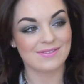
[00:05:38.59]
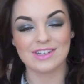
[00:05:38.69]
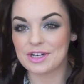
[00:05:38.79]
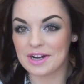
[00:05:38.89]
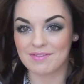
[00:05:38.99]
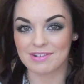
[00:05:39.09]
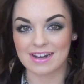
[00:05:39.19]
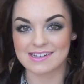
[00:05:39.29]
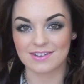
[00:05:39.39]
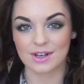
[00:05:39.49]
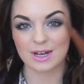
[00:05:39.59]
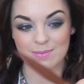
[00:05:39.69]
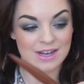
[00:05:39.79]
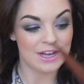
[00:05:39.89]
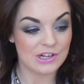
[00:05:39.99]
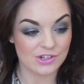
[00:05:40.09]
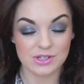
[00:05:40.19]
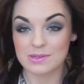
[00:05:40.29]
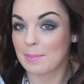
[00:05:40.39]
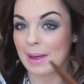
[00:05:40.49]
If you don't have a rat tail comb, just
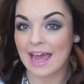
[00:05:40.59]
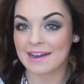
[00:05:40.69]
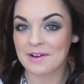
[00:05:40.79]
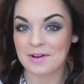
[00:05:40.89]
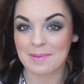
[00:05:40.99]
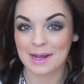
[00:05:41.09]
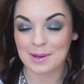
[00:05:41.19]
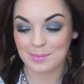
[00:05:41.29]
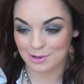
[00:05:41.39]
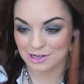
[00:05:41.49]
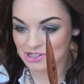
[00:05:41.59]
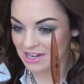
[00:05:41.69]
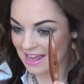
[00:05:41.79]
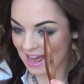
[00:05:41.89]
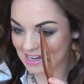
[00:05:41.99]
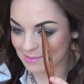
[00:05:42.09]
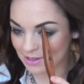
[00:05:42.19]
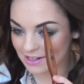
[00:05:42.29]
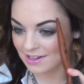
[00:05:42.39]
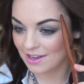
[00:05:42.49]
use a pen or a makeup brush, and I'm
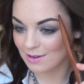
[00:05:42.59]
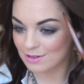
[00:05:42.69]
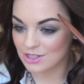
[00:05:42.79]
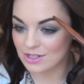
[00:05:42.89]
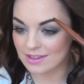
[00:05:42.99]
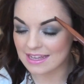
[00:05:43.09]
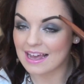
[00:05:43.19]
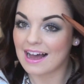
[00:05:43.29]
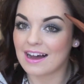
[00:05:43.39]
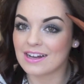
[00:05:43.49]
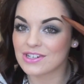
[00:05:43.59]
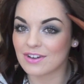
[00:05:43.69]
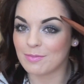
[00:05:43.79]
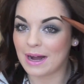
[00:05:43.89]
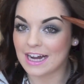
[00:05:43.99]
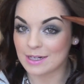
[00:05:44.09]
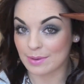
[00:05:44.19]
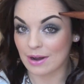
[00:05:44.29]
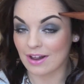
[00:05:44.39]
going to go to the arch of my eyebrow.